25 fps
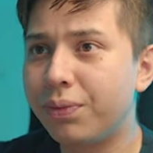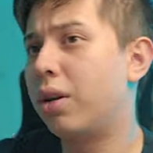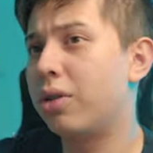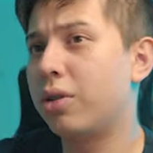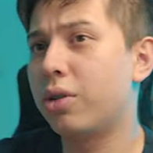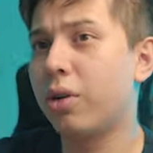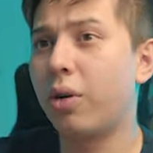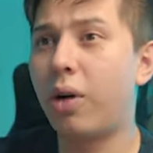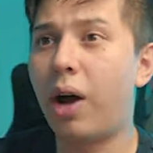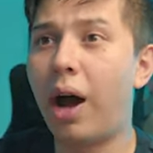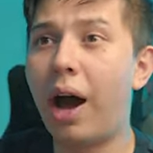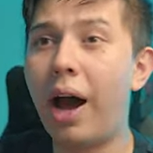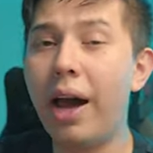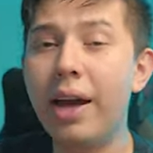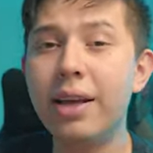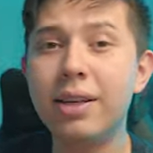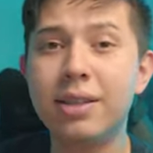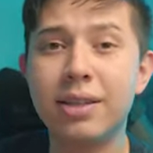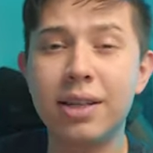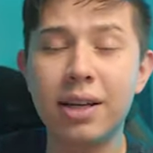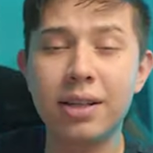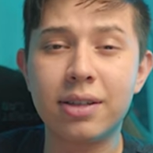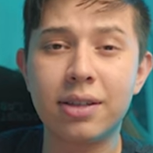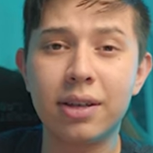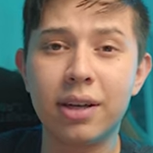So I
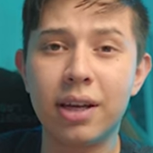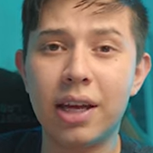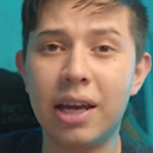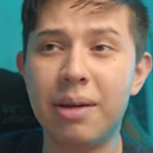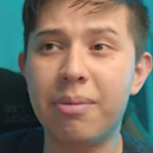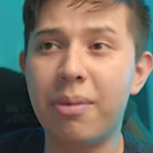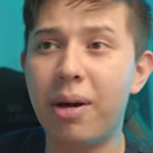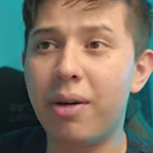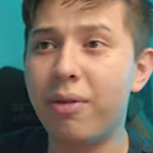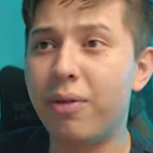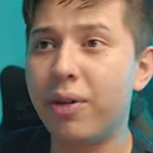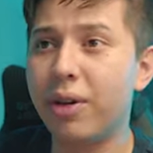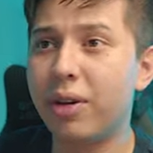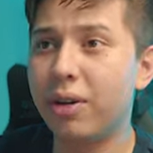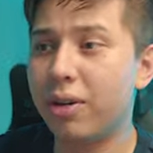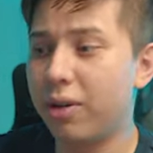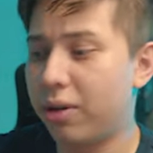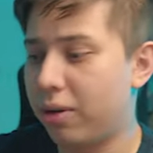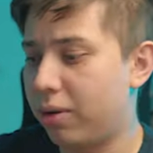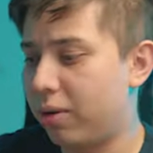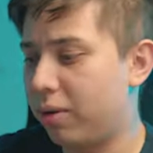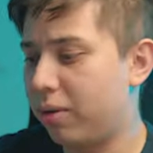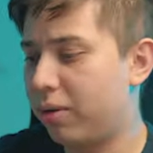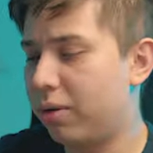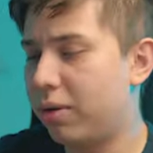set it in my
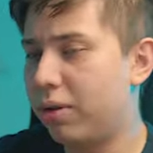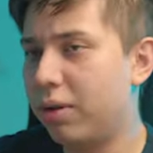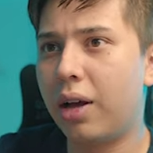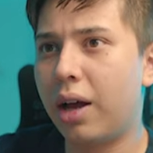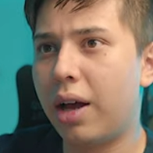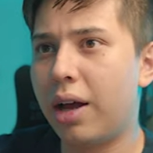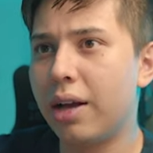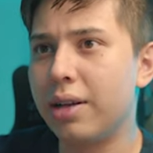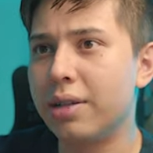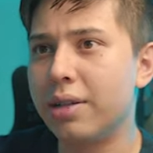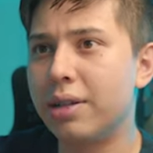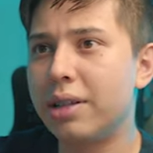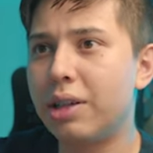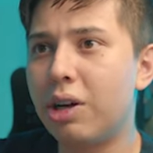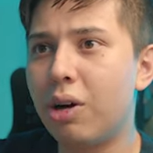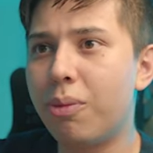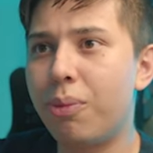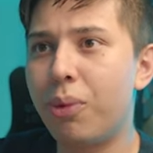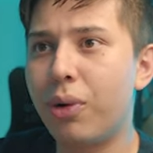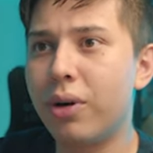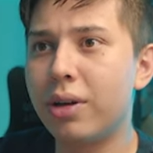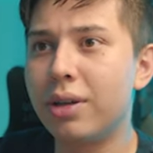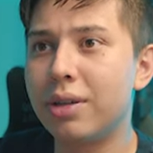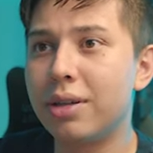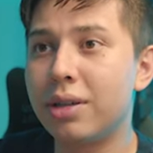video at
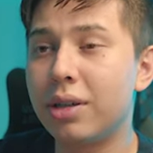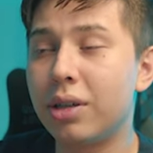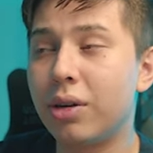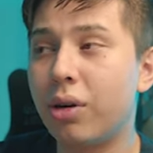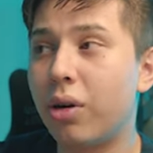0.02